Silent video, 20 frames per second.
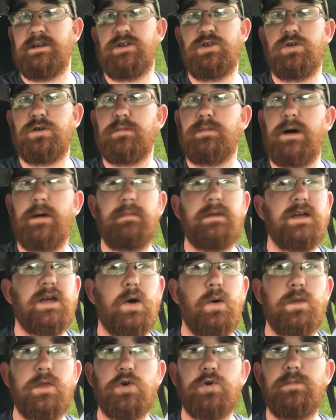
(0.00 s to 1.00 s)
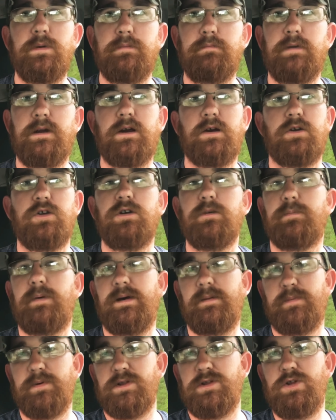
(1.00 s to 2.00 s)
And you could probably go a little bit bigger. You could
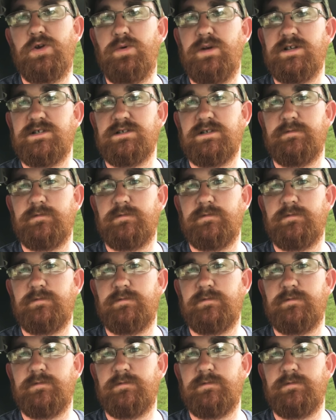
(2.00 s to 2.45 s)
probably put a 2-inch